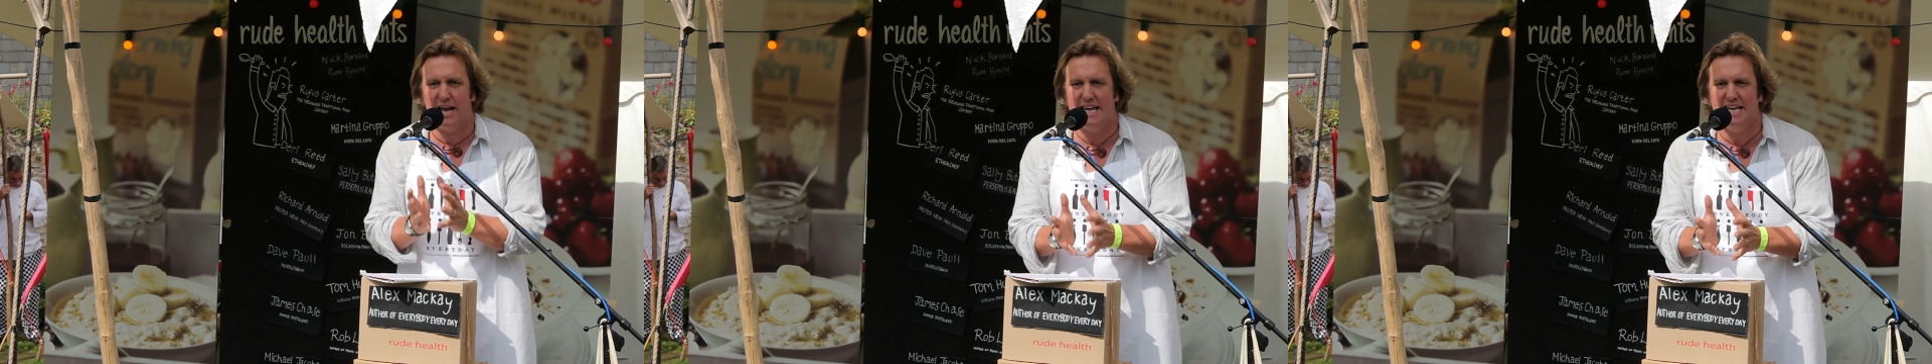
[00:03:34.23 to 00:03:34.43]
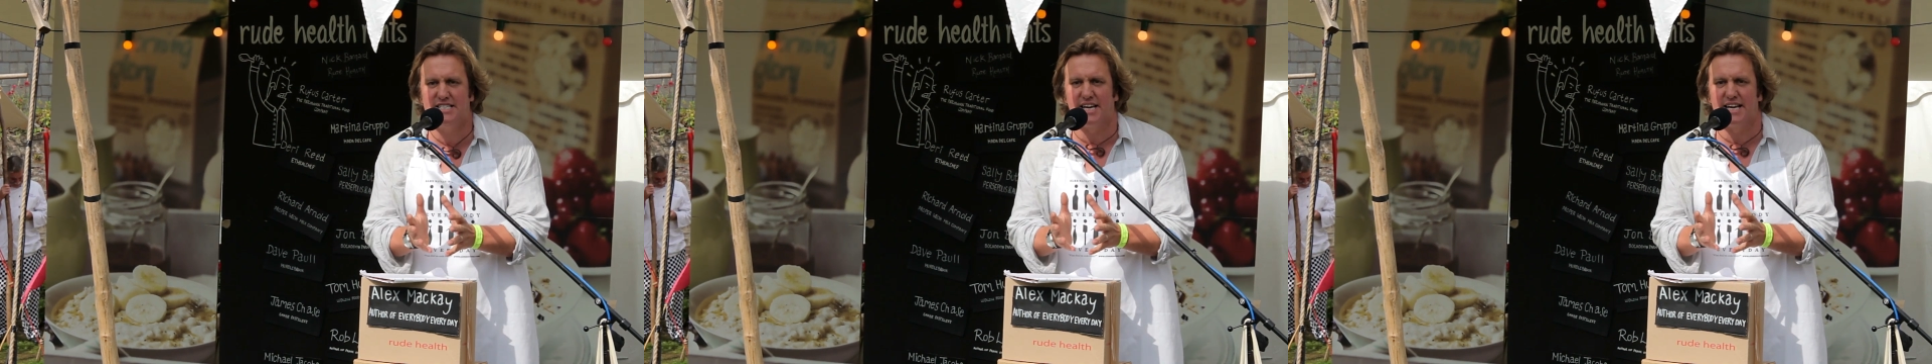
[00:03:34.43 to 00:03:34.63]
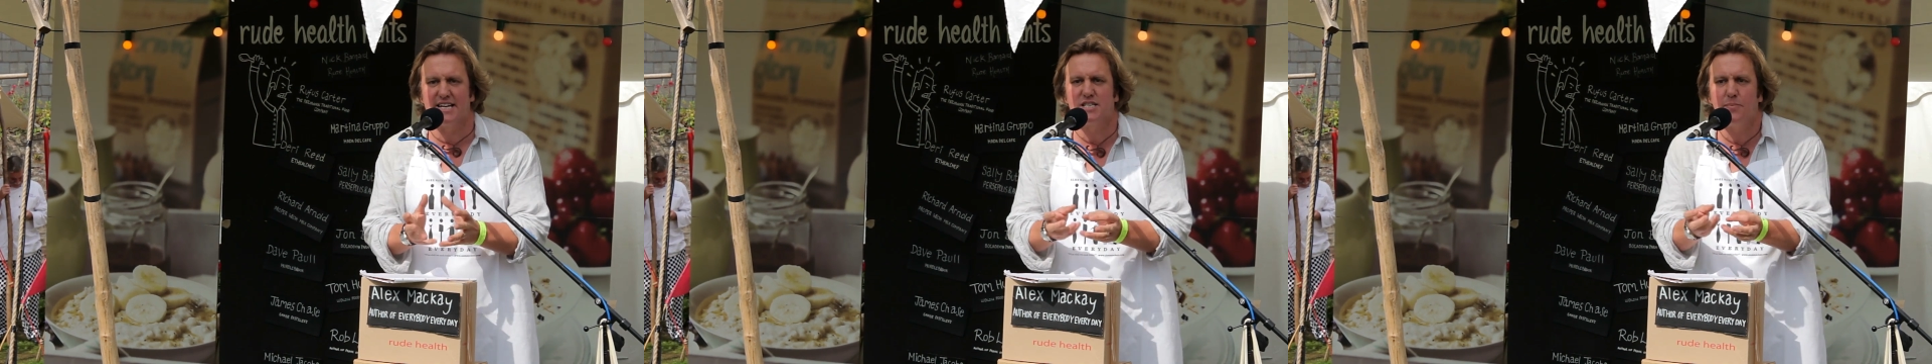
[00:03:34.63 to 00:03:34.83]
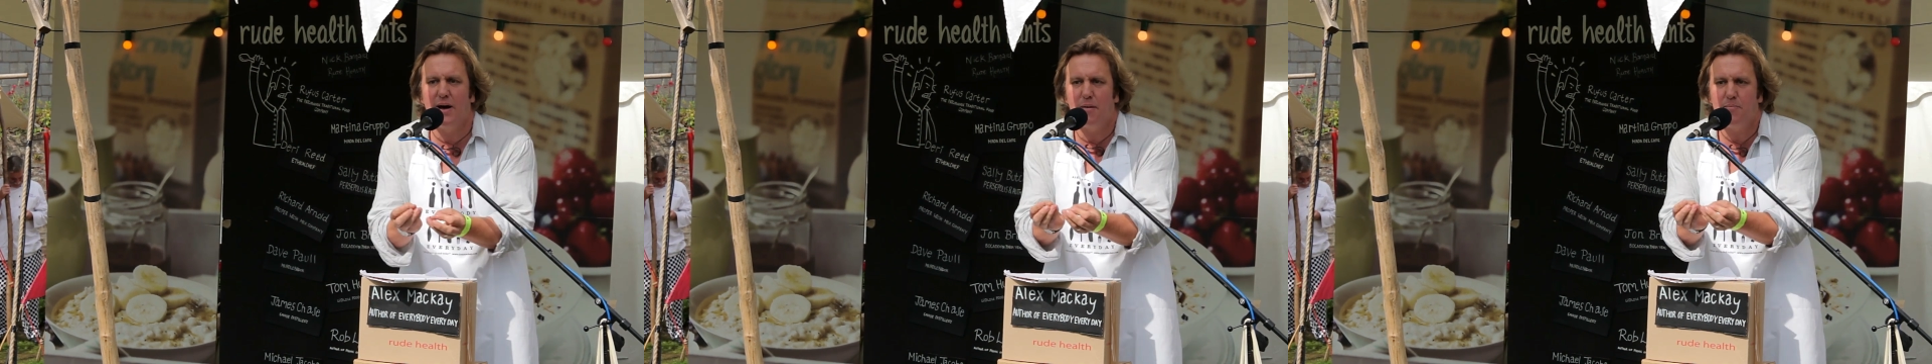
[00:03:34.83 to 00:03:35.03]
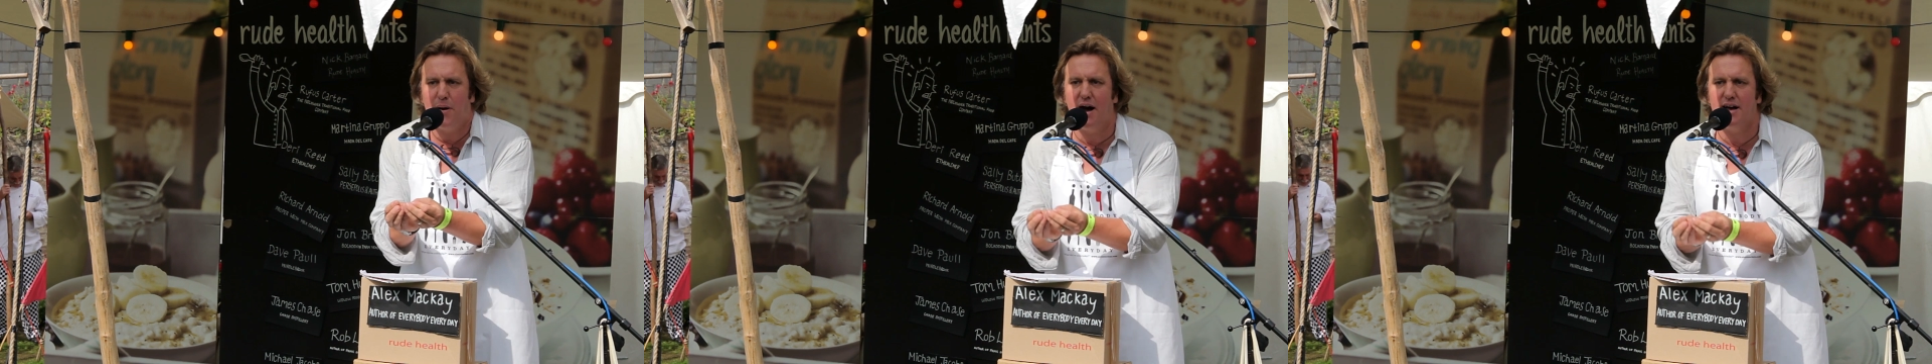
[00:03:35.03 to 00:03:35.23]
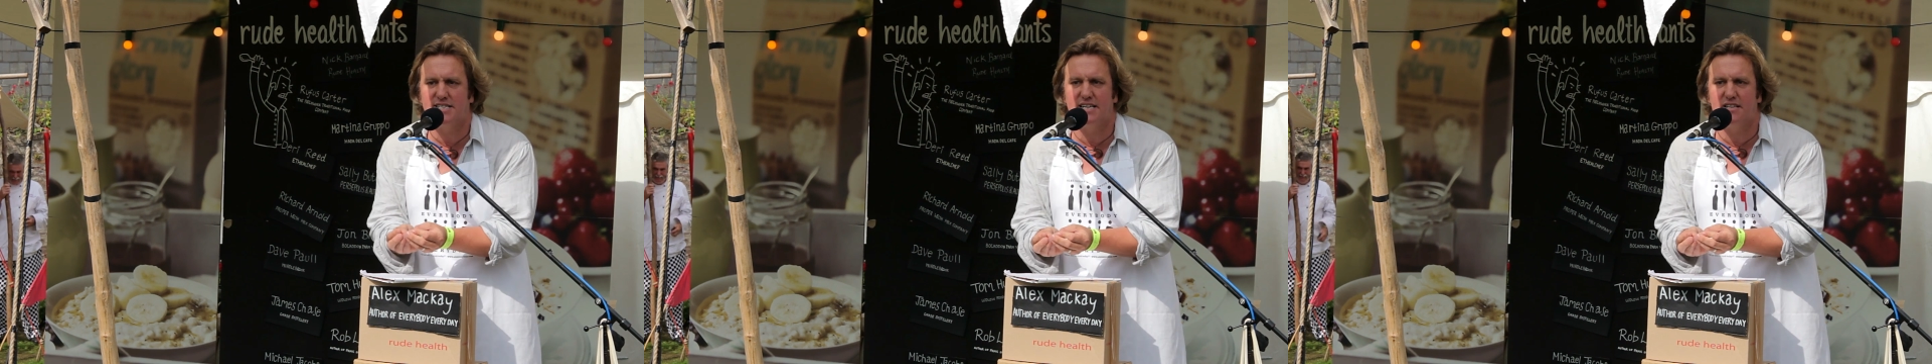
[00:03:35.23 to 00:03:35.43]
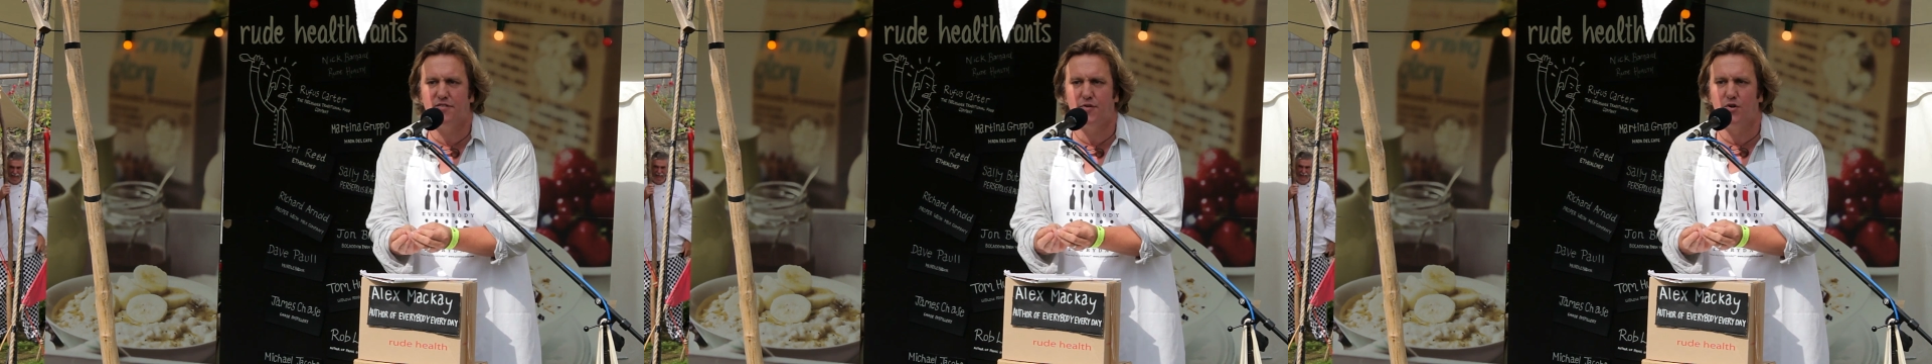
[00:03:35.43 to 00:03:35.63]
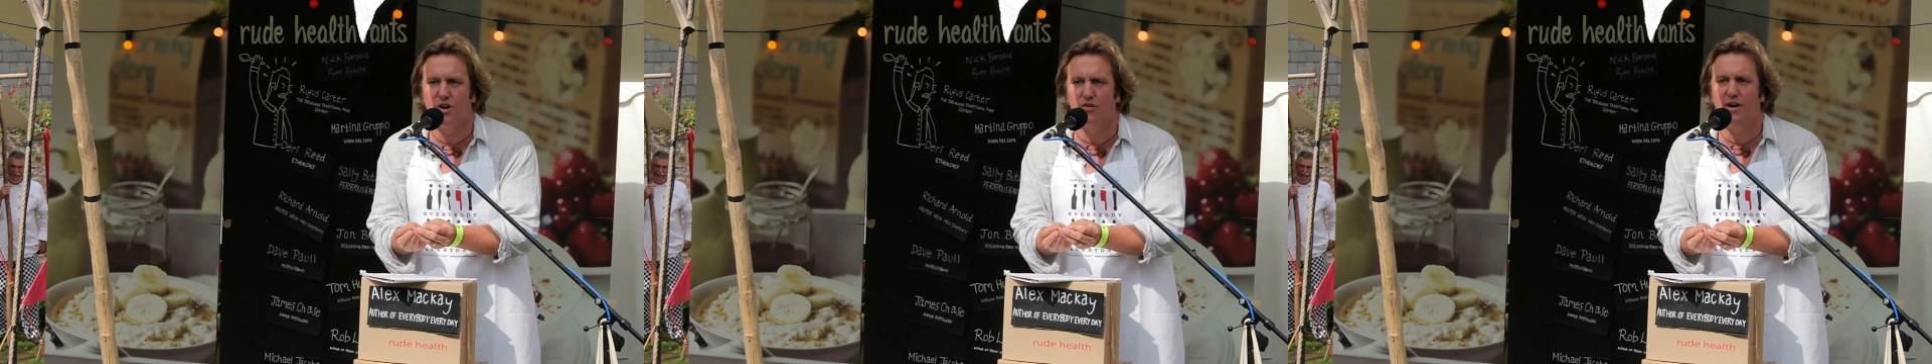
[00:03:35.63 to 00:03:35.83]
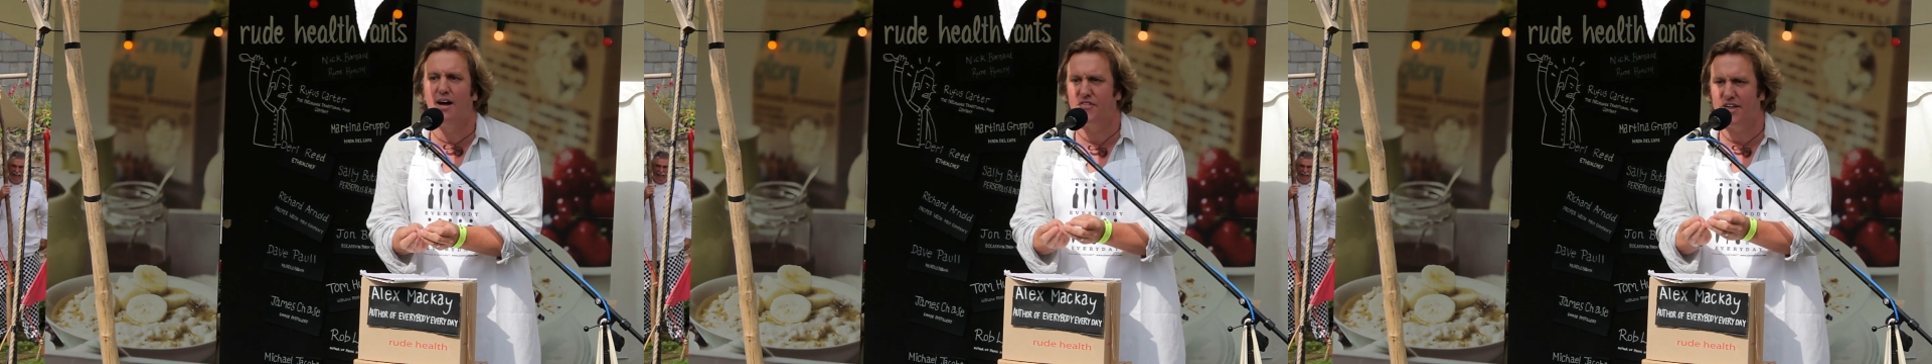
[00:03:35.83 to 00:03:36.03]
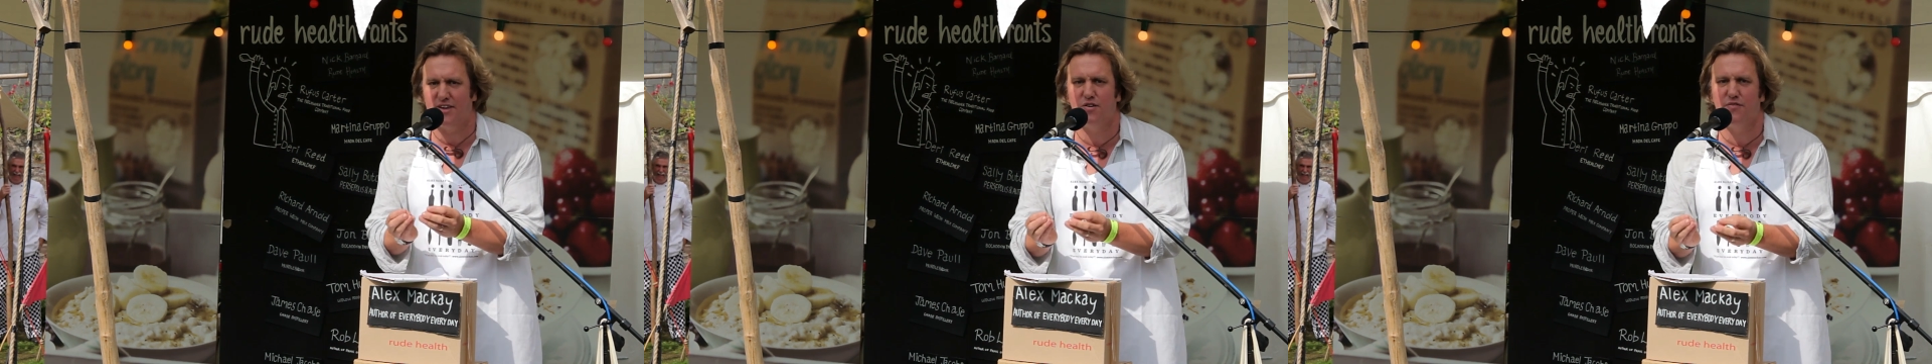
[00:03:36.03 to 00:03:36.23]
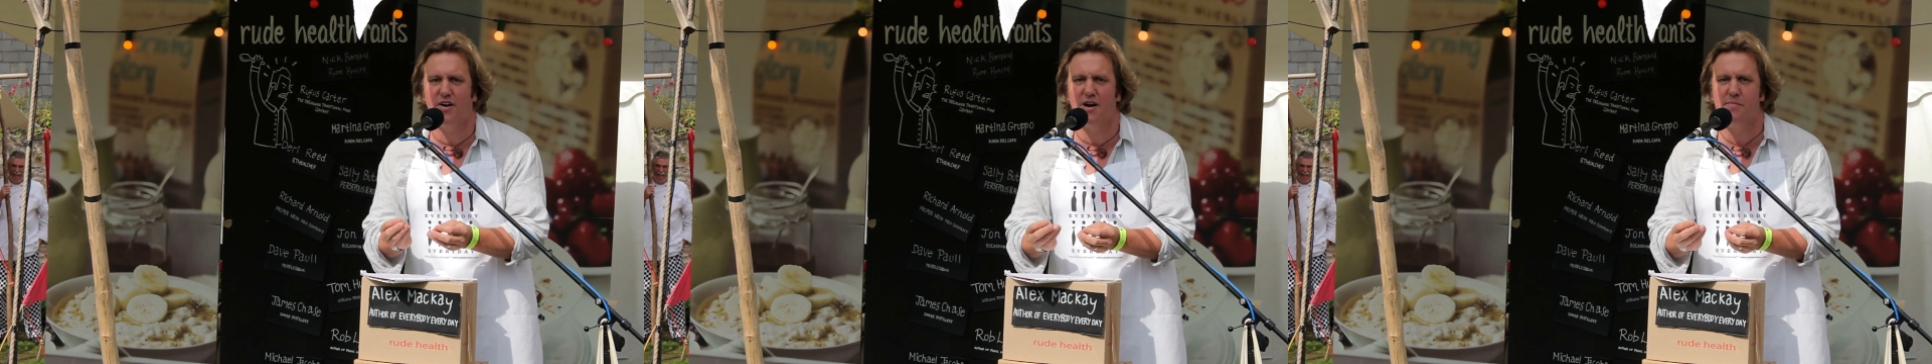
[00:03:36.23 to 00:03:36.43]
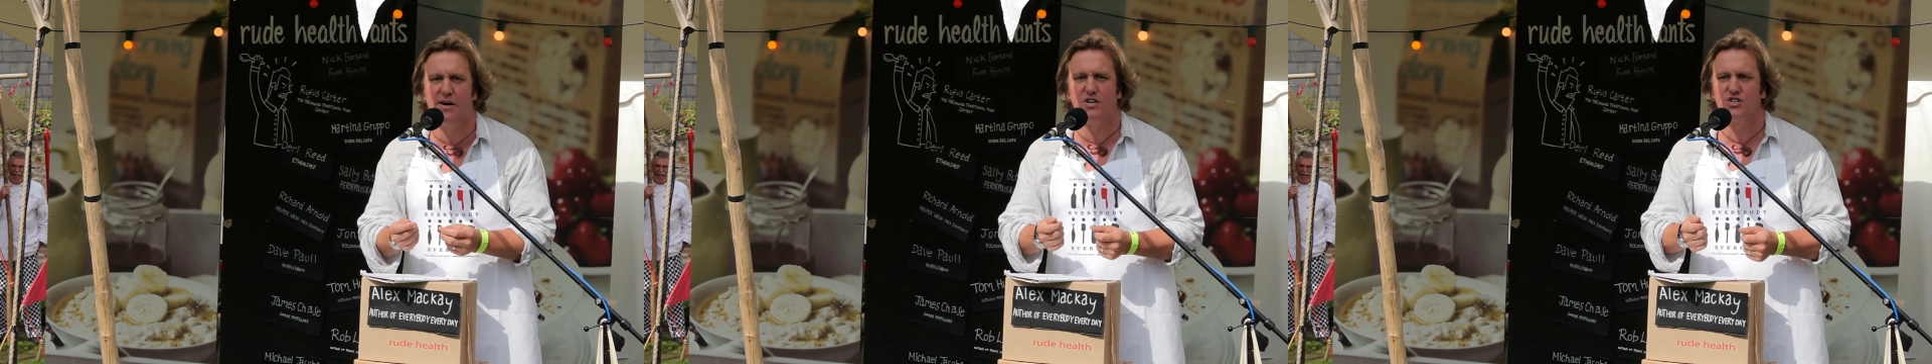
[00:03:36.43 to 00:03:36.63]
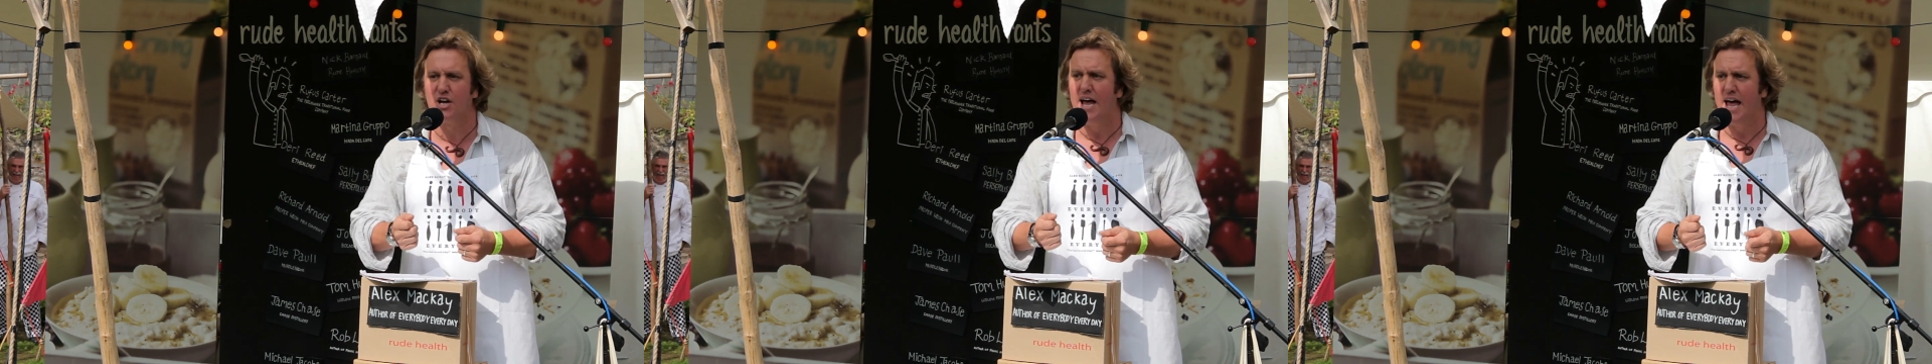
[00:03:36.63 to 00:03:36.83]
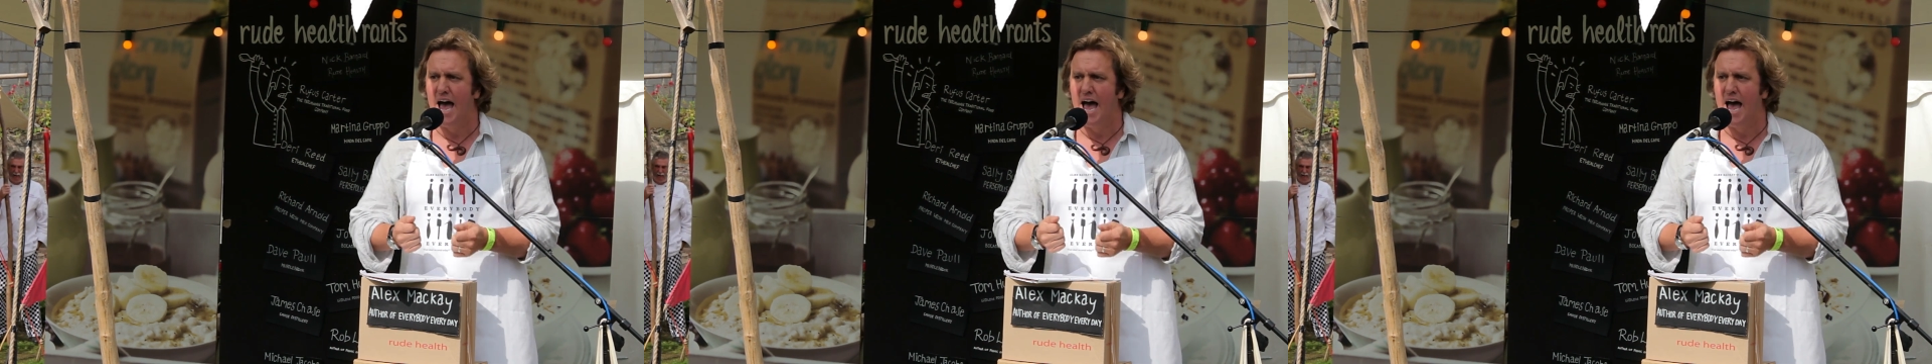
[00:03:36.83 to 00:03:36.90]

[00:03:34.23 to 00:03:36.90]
eating. It's about passing the food around. Thank you very much.